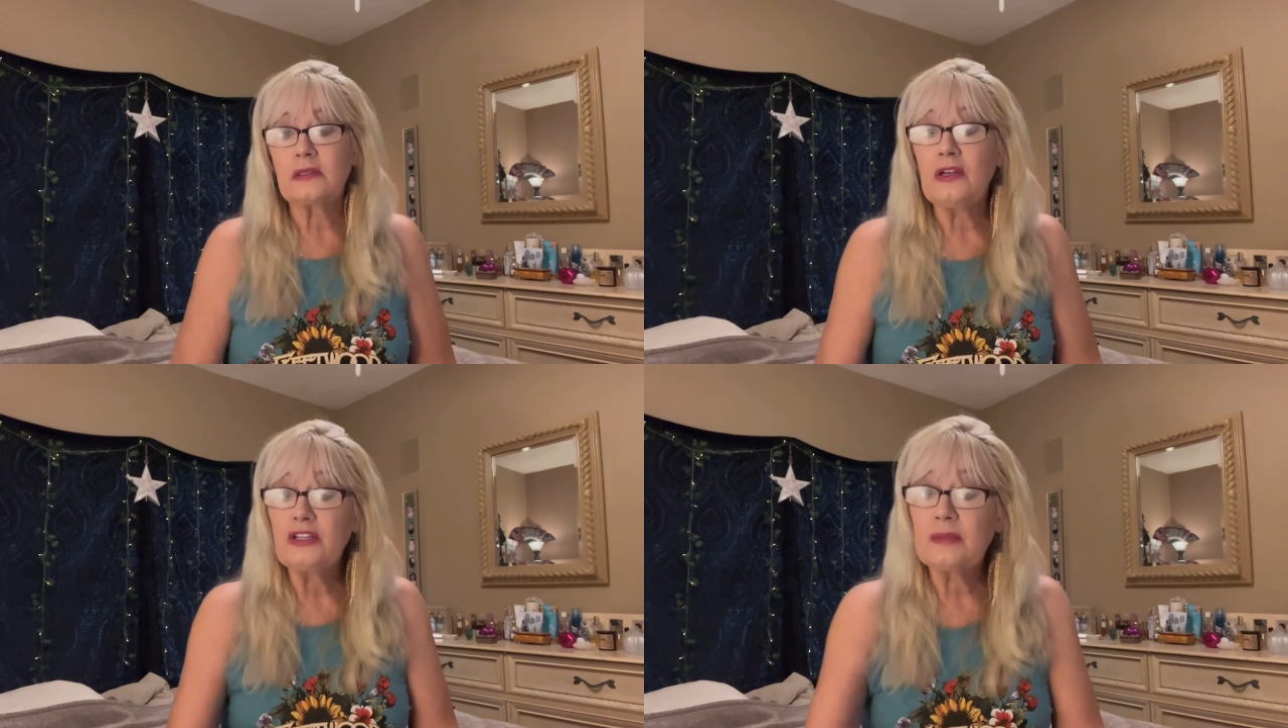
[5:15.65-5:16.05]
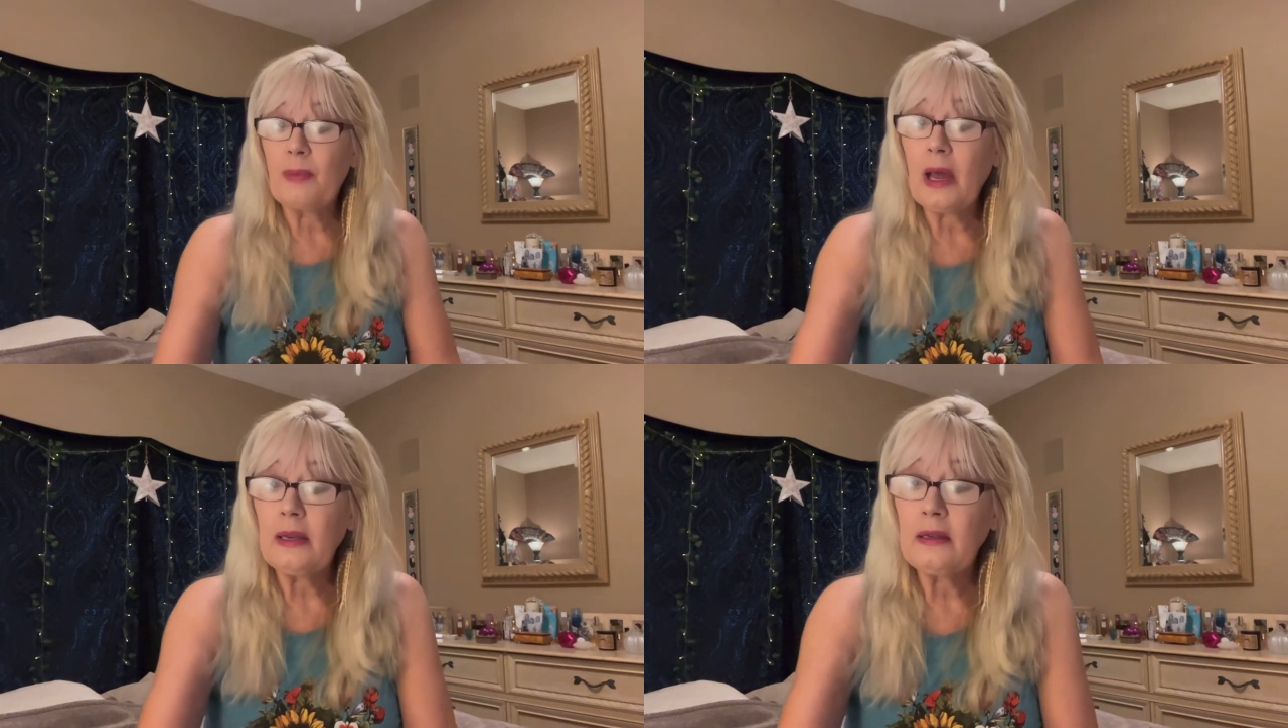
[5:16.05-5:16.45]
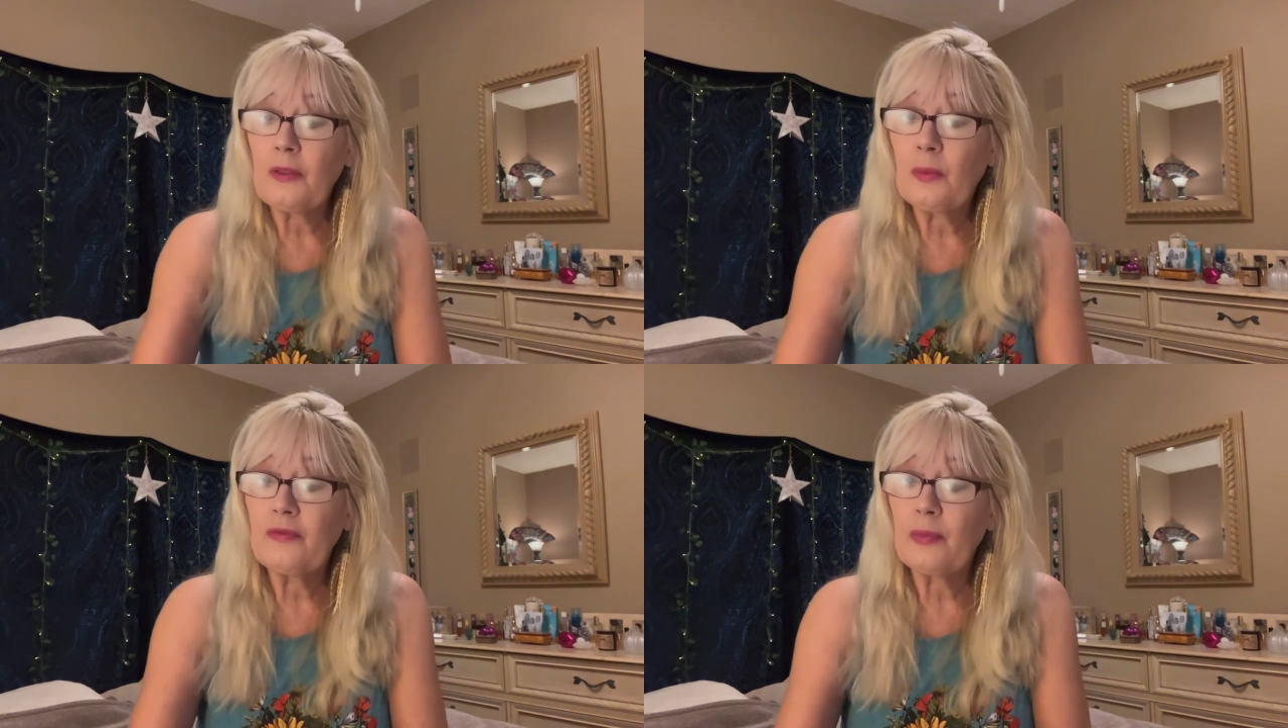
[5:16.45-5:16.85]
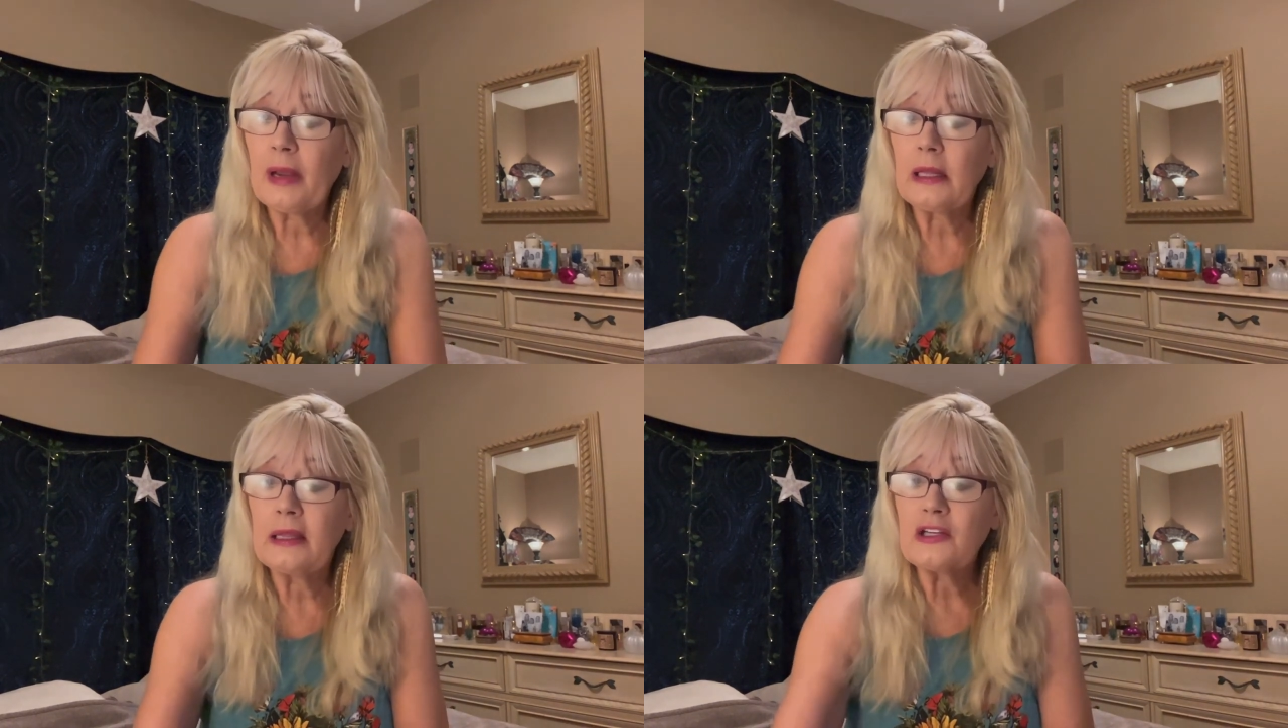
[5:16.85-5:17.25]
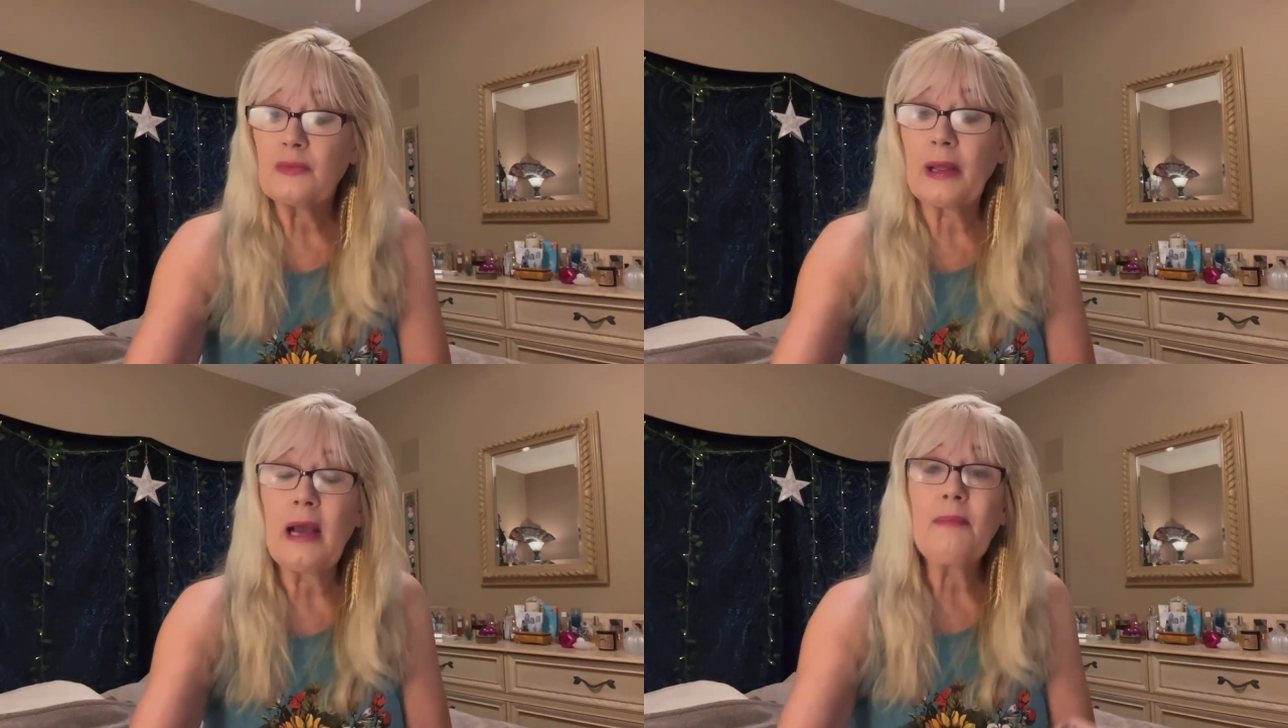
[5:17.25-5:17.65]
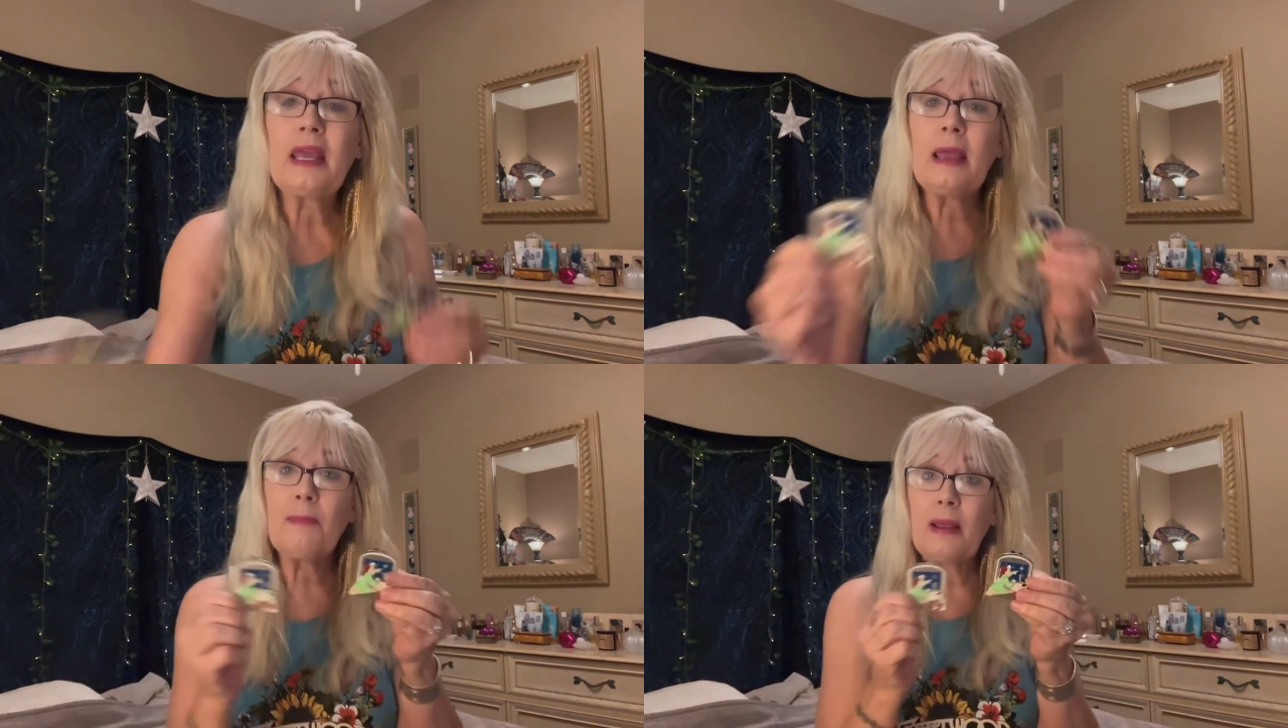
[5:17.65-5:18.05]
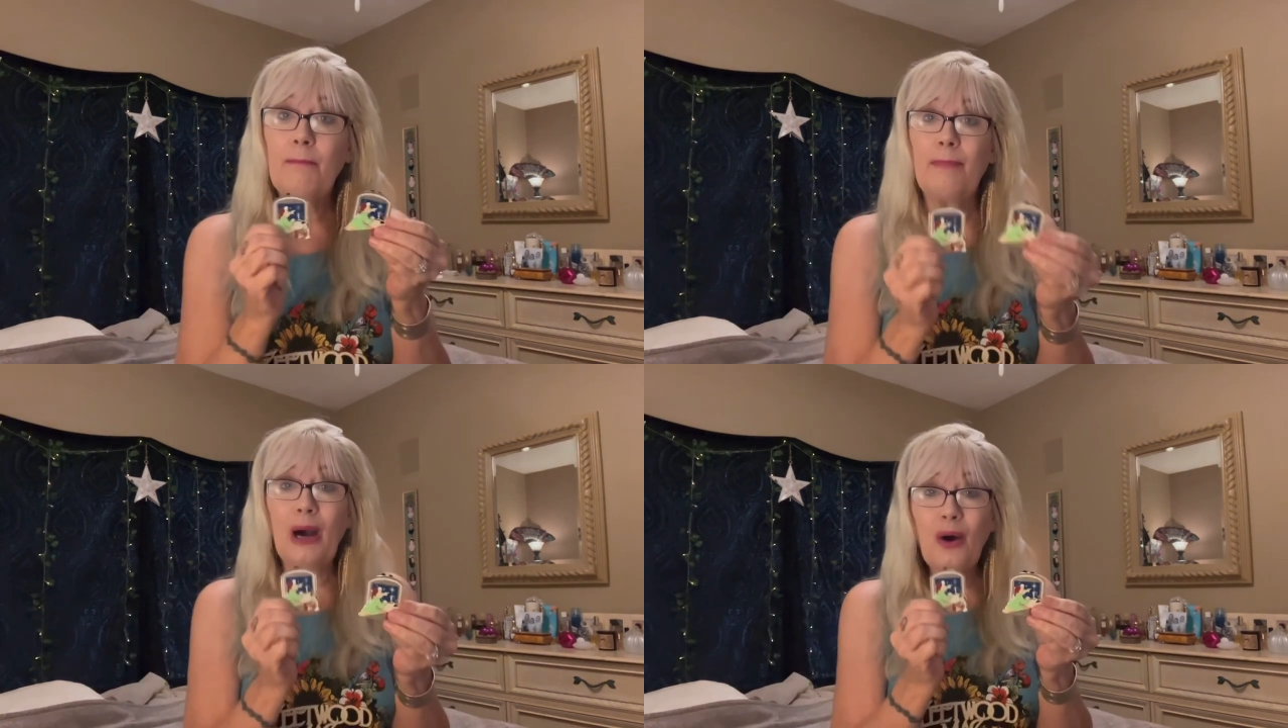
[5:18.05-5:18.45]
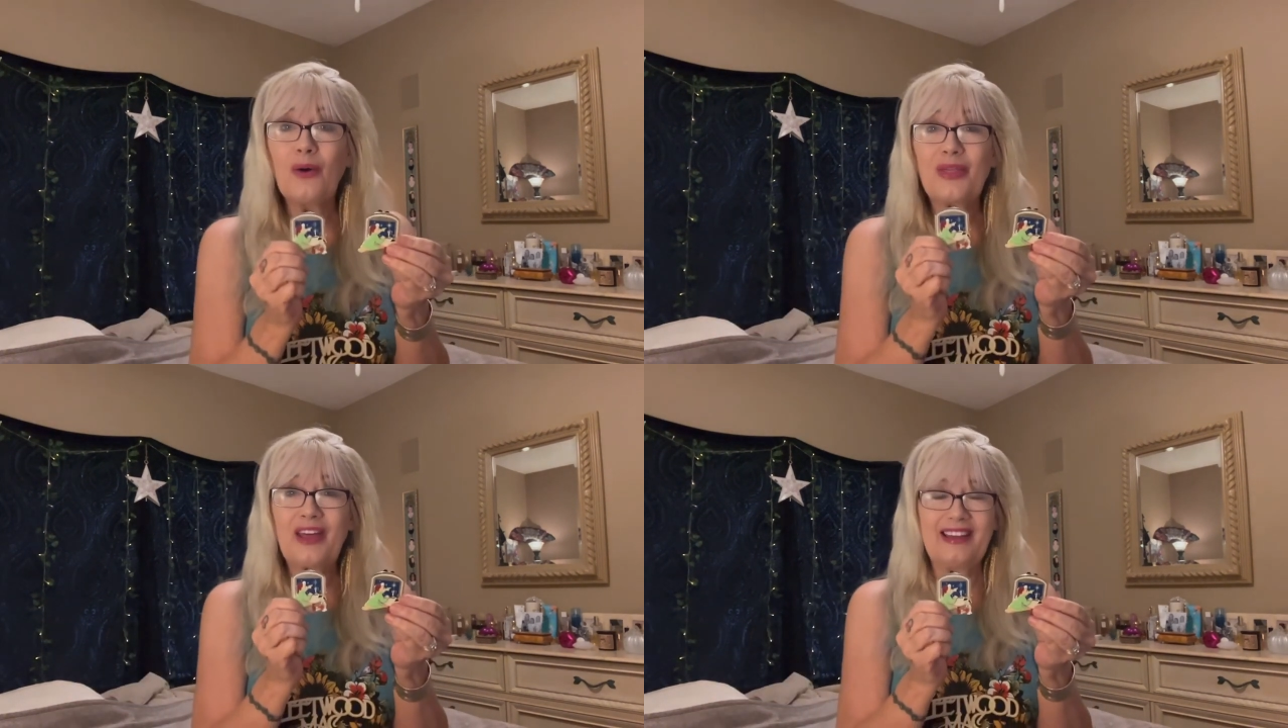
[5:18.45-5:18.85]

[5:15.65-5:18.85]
So I just bought another one for my collection, but I'm keeping both